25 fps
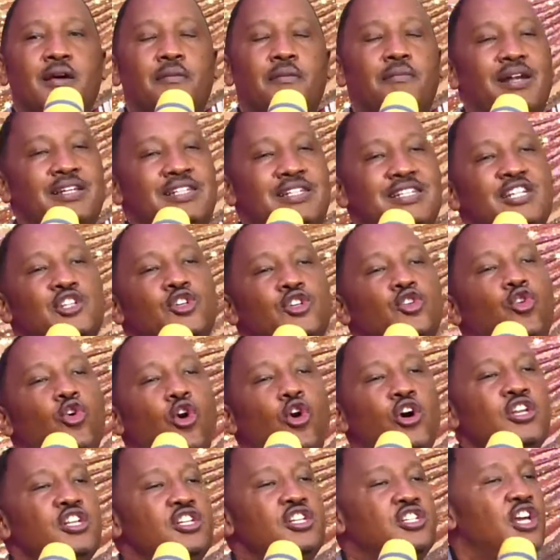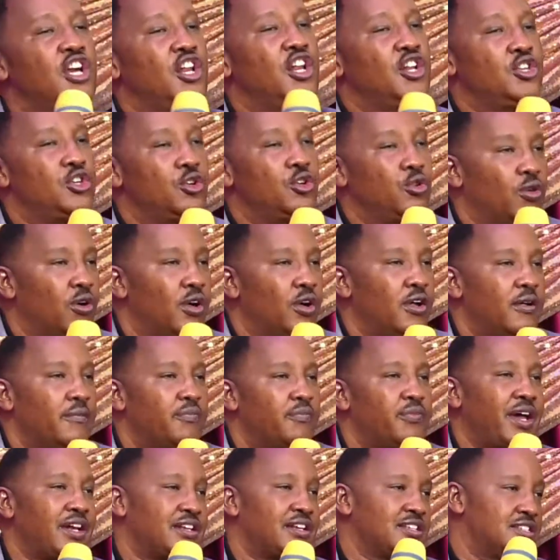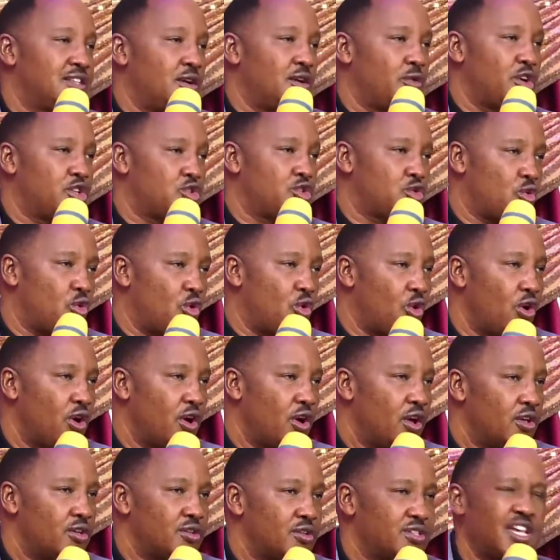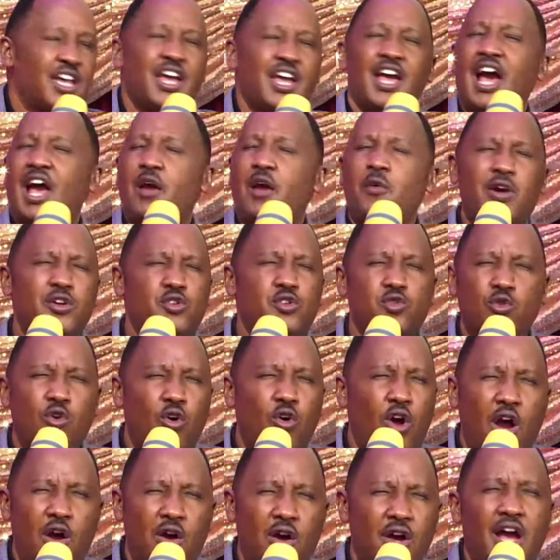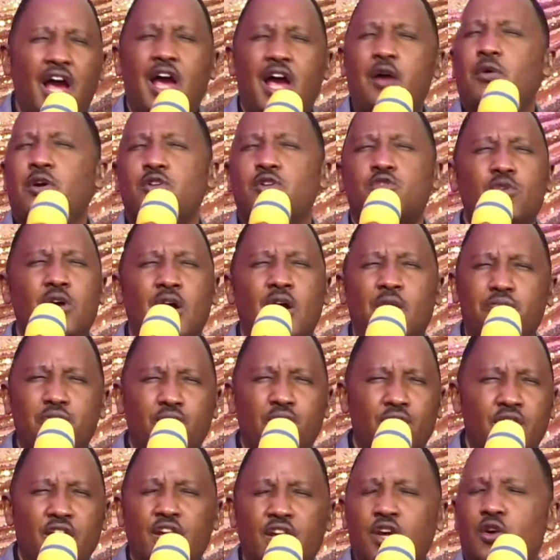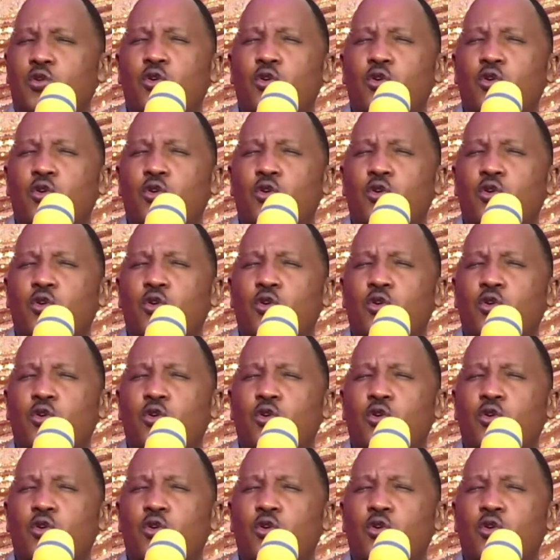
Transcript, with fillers: But did God tell you that is the way to go? You say, I want to go out. I want to go abroad.